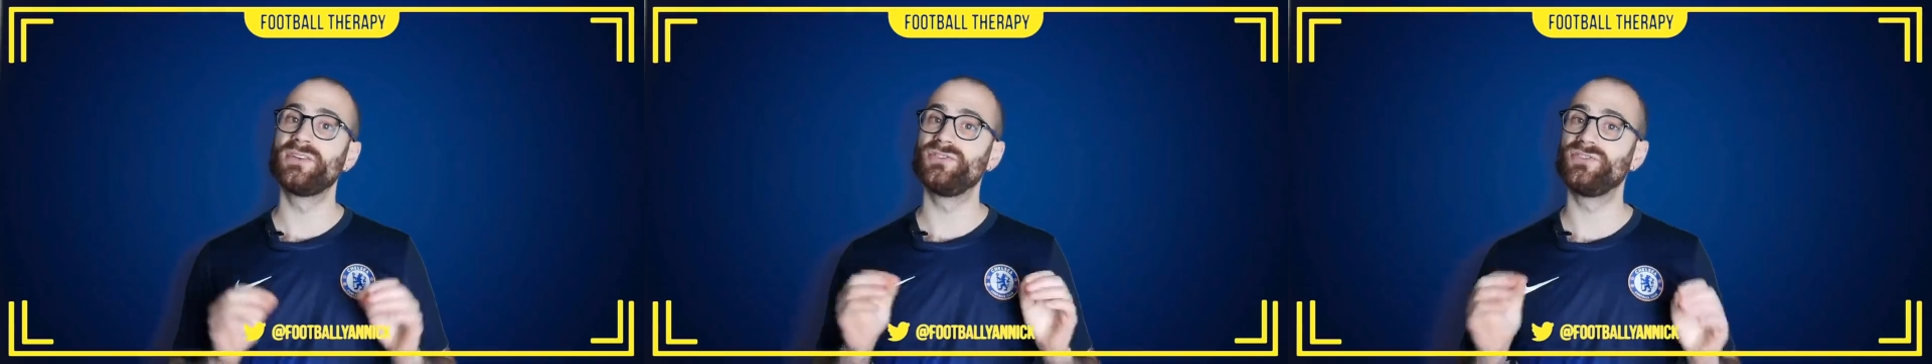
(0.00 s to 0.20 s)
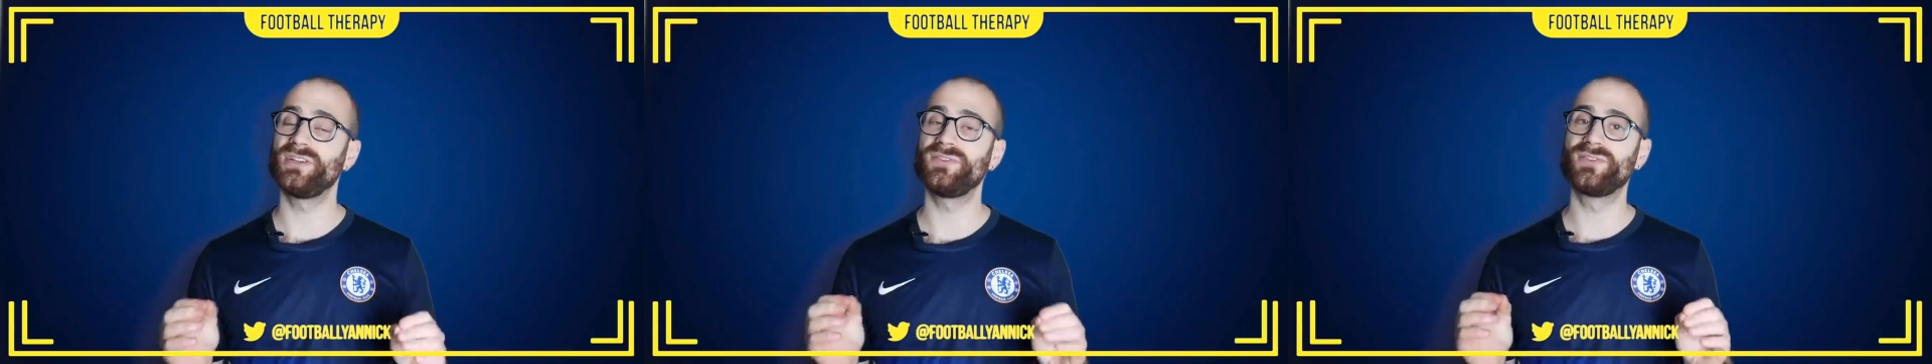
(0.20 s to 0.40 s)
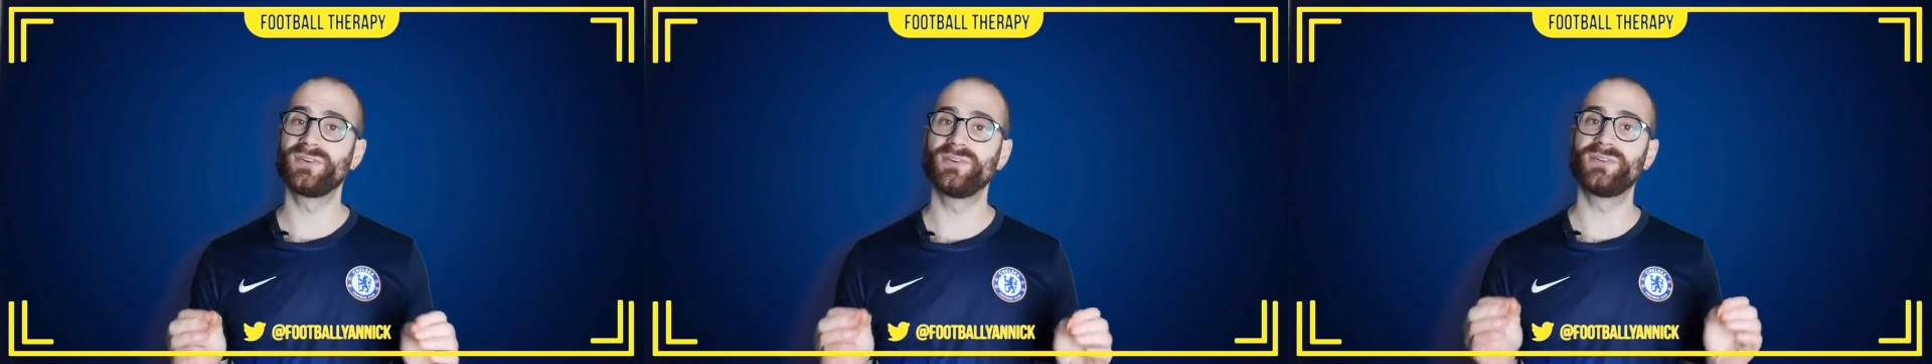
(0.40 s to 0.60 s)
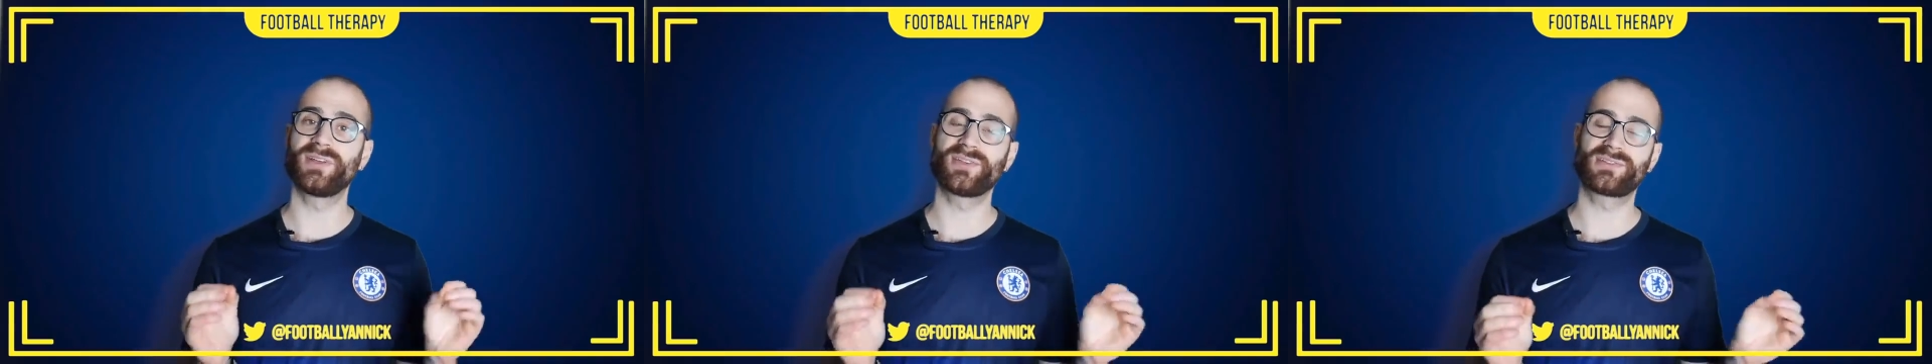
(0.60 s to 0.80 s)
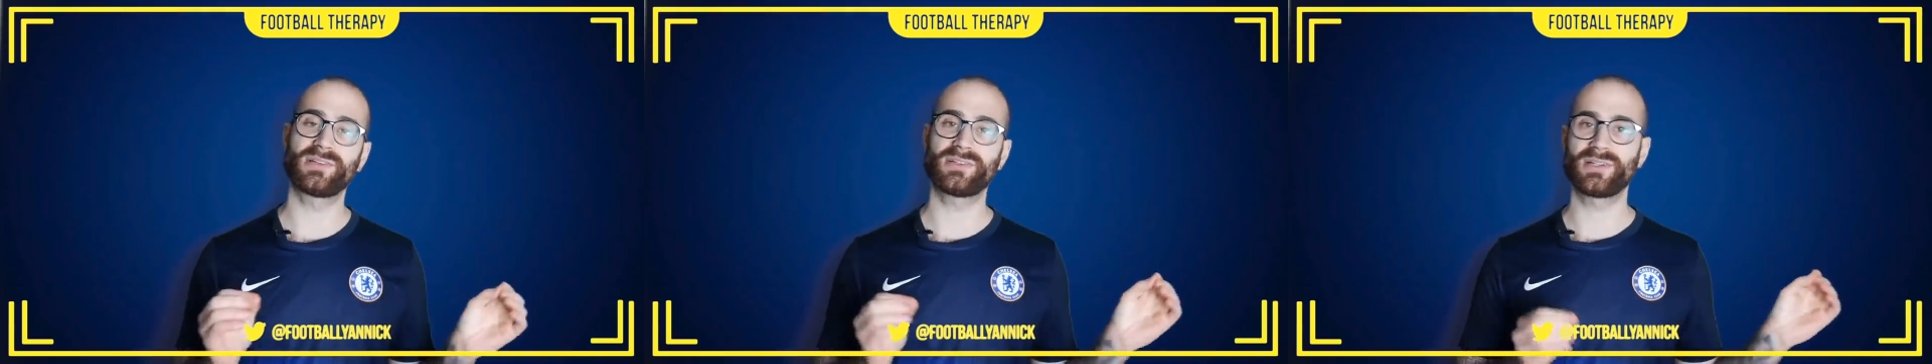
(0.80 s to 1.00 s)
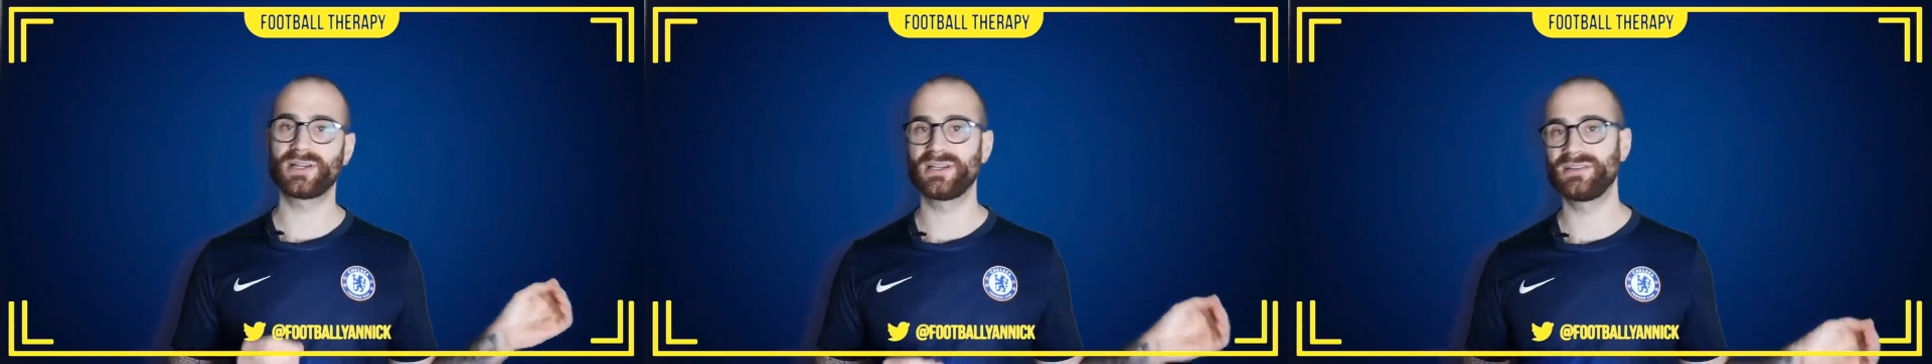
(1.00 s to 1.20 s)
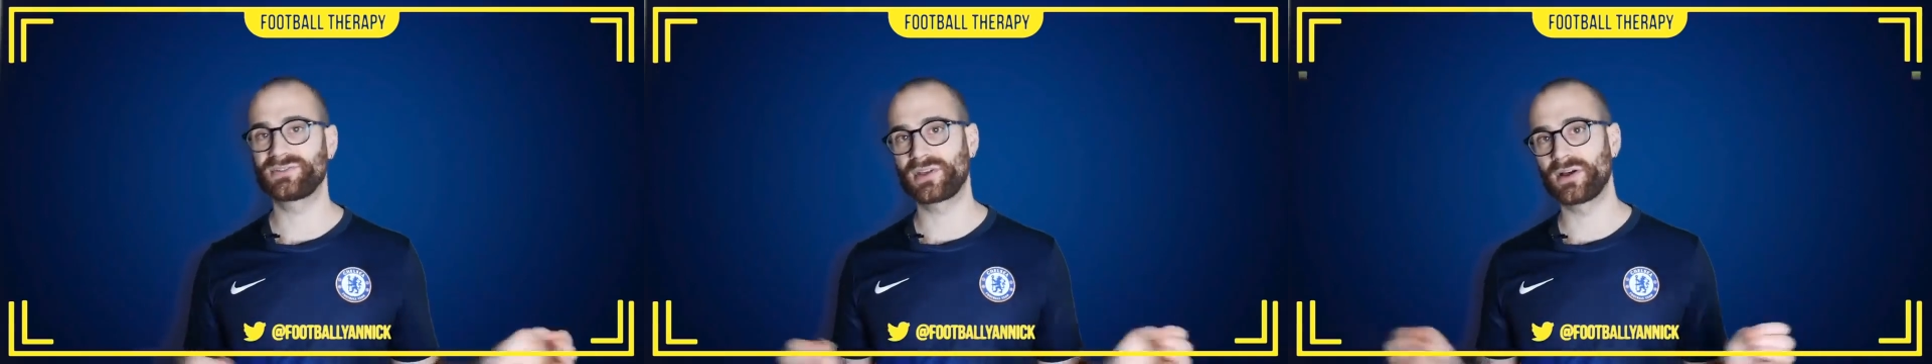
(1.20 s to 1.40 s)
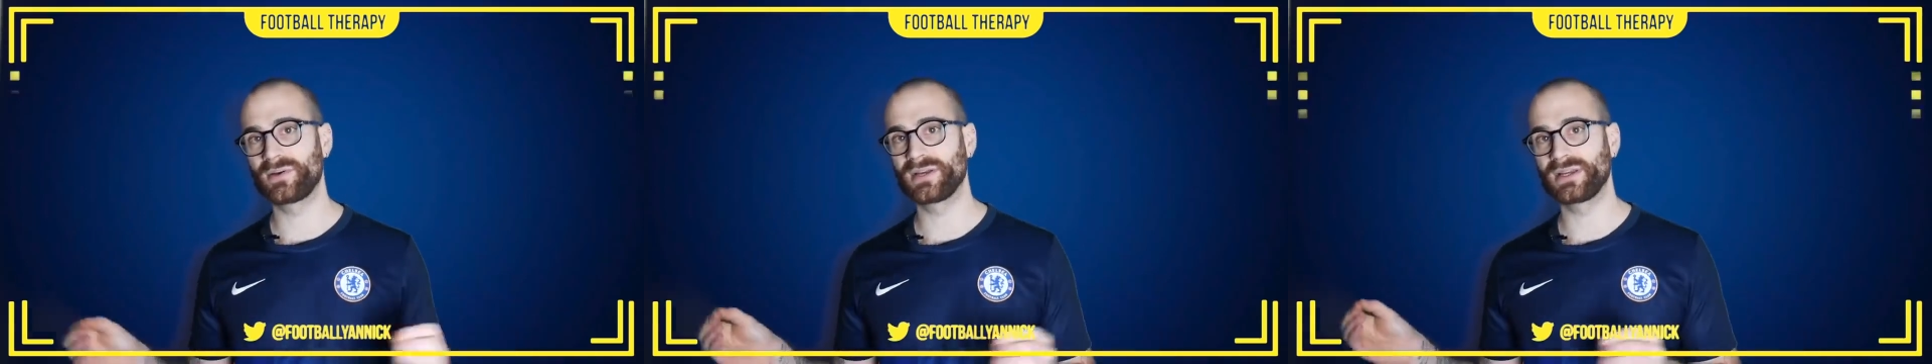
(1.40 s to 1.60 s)
Giroud does look like he's
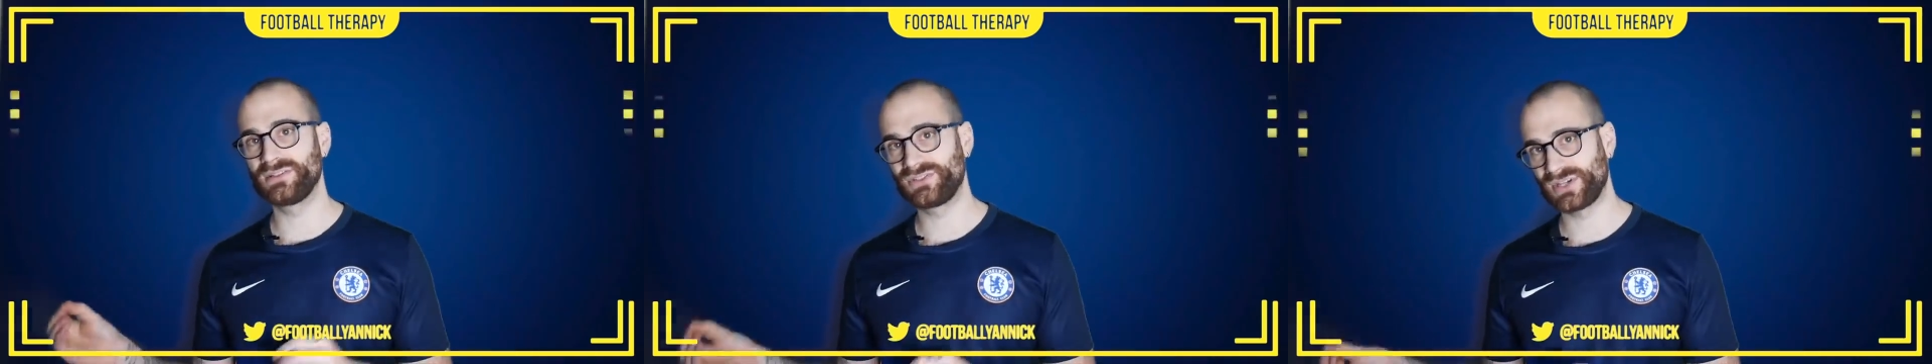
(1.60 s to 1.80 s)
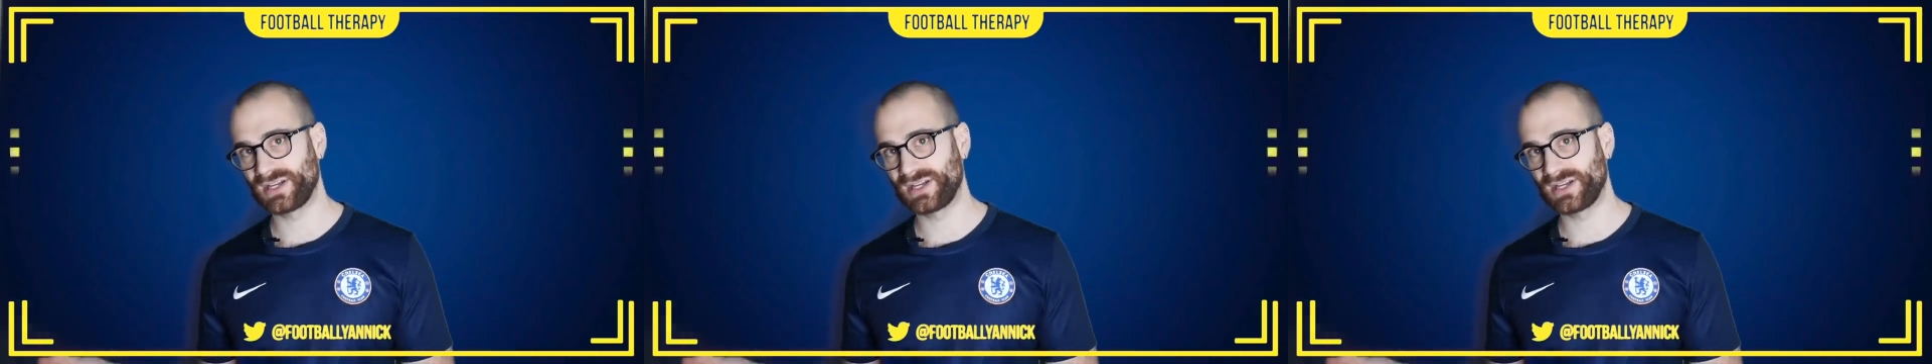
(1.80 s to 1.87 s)
going in